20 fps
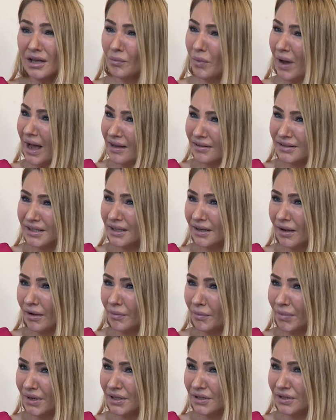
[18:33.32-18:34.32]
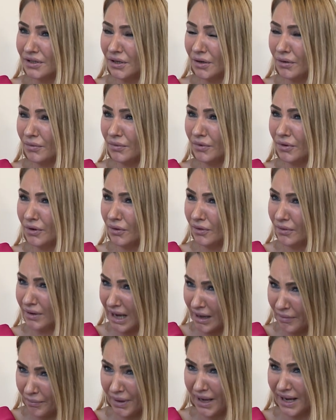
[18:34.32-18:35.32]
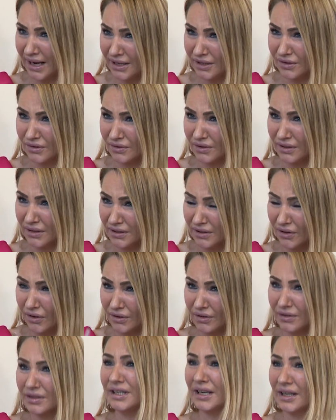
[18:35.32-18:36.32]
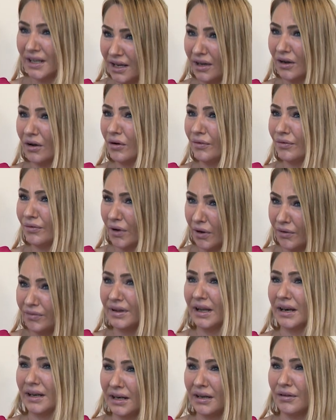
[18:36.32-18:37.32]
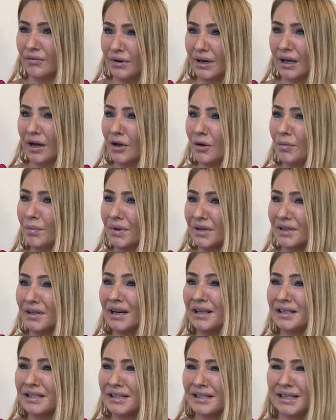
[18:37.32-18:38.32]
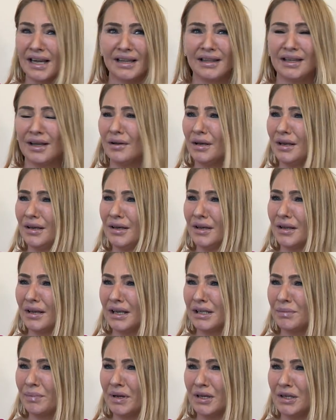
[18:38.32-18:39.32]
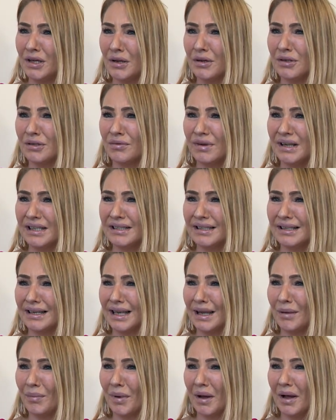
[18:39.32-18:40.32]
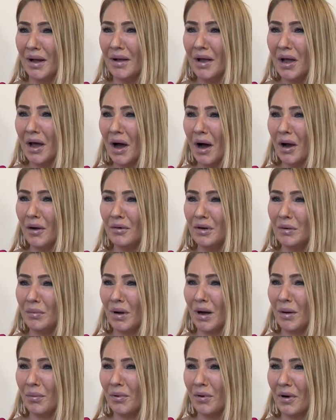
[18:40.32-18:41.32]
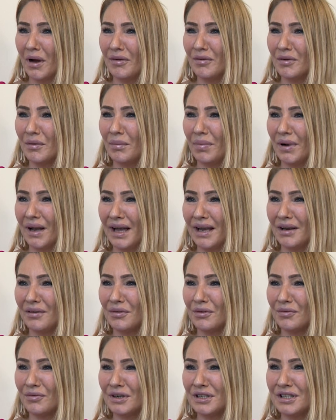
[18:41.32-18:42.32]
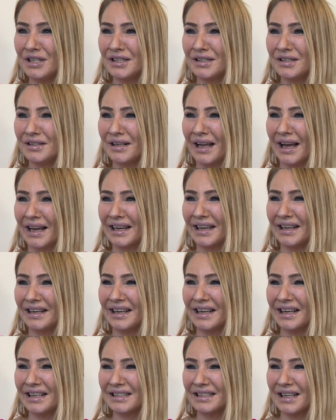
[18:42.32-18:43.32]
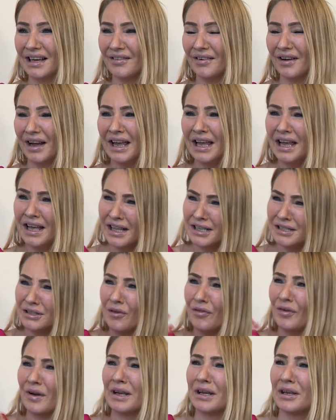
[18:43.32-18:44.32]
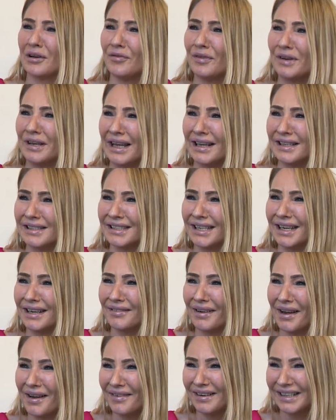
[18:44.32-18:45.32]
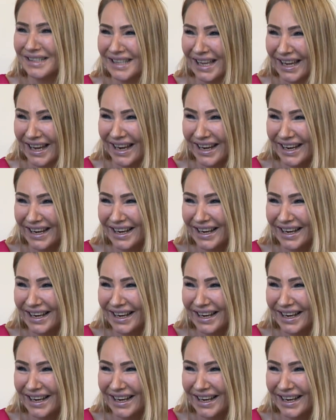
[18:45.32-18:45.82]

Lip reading: How's it going? Because you campaigned on the ticket of getting it reopened. I understand it's been used recently, but only by a private plane with Rishi Sunak in it. Is that right? That's not very good for net zero, is it?